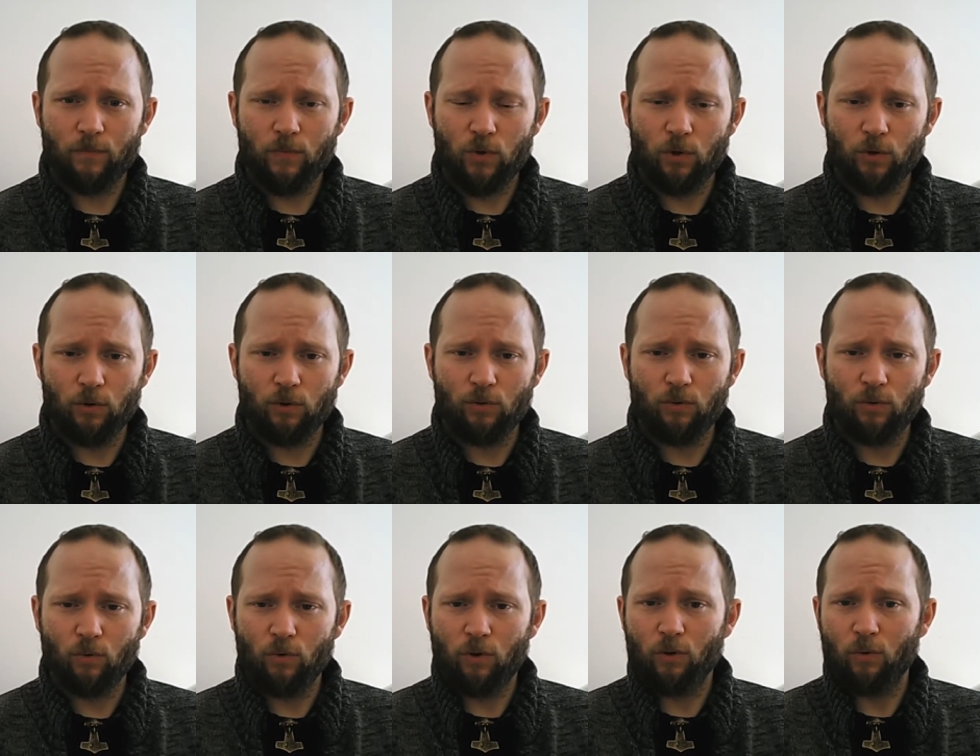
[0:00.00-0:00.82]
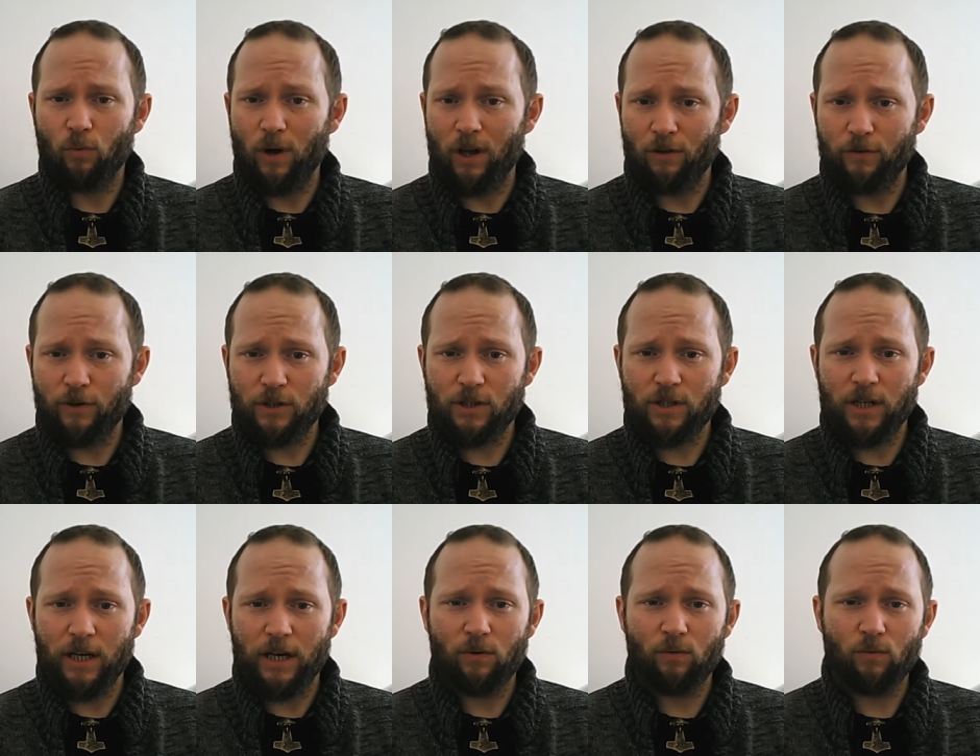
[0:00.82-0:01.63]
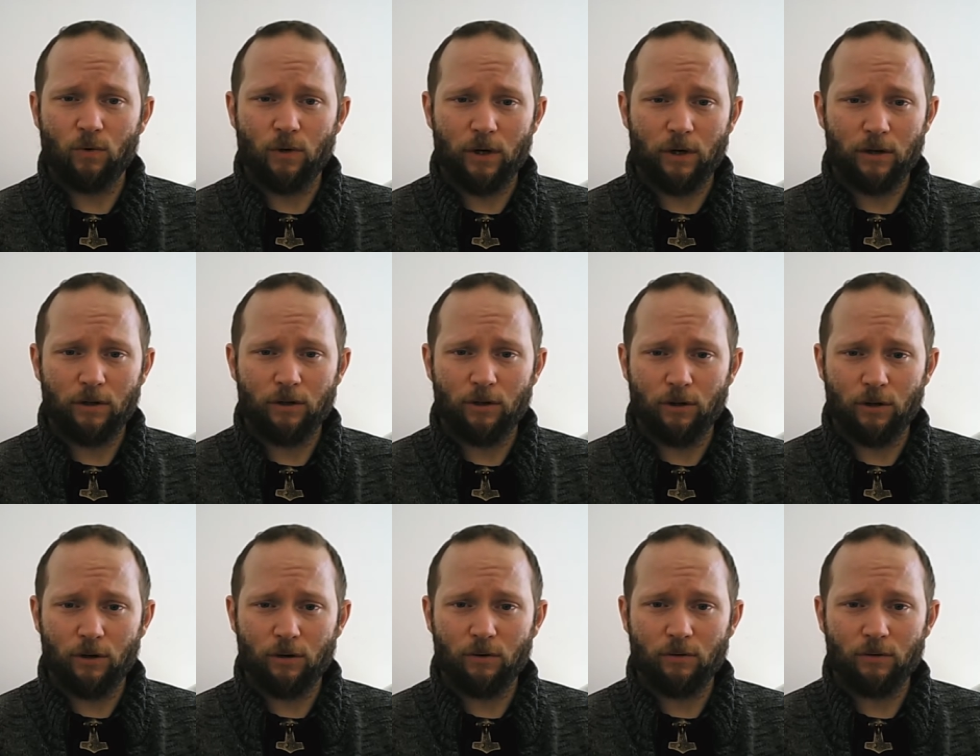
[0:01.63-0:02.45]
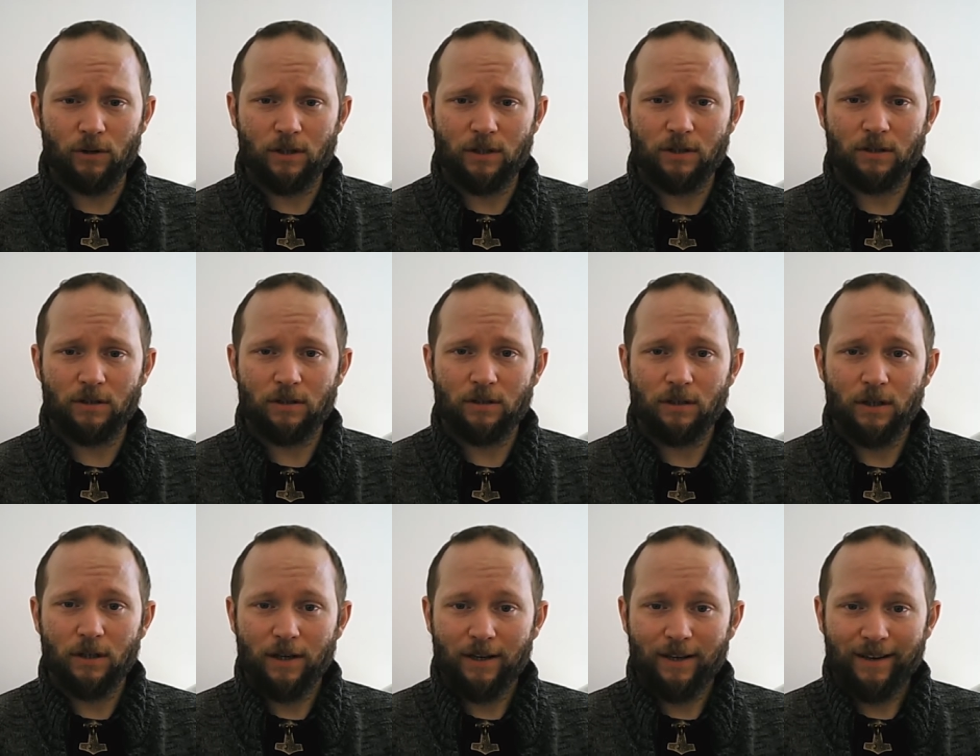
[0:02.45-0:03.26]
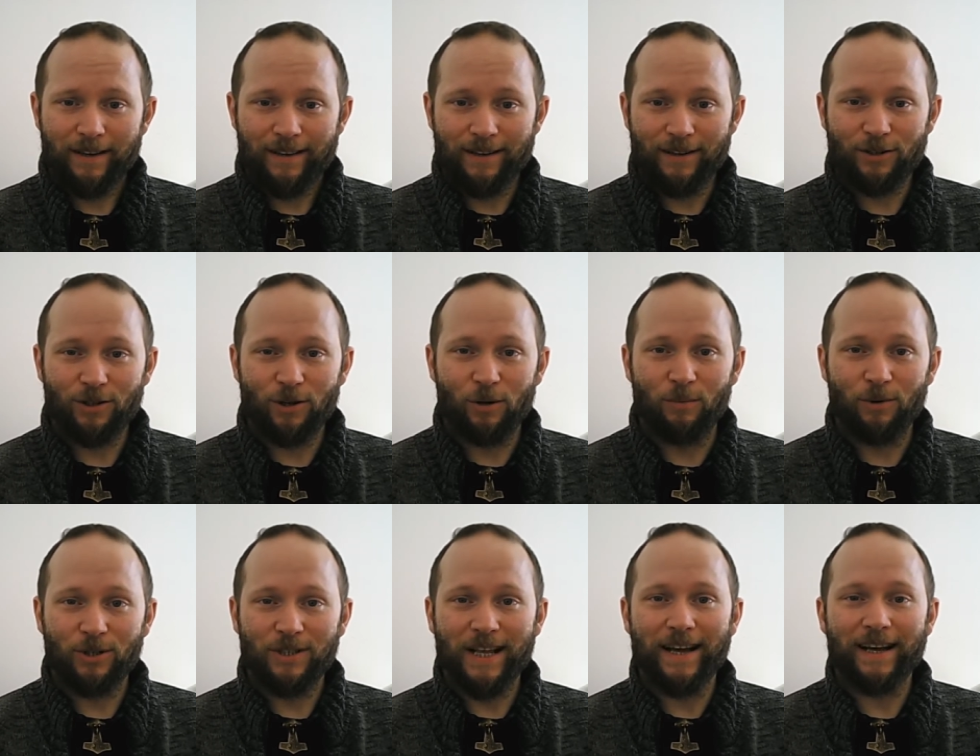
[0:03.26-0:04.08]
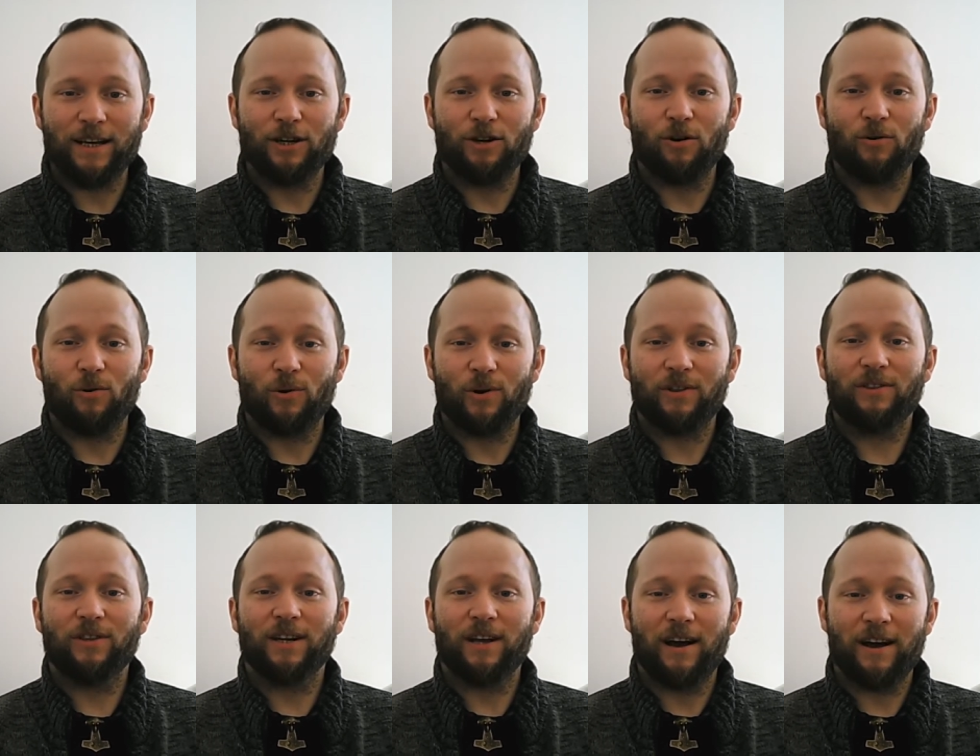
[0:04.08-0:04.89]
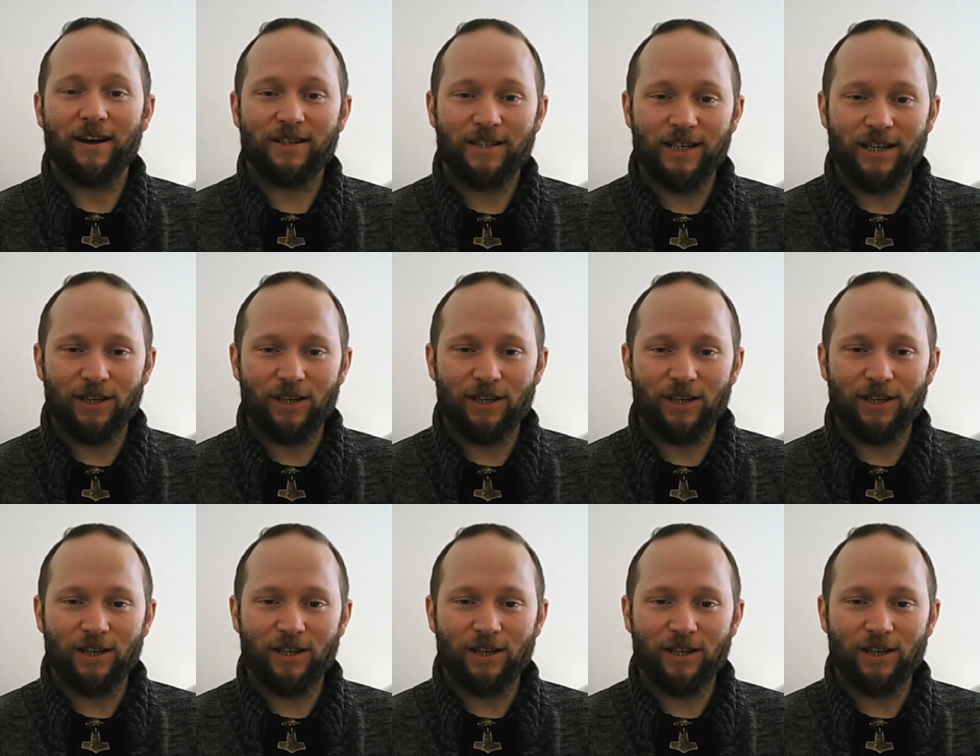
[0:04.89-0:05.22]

to the welfare state, where you know it's there's almost like an orthodoxy.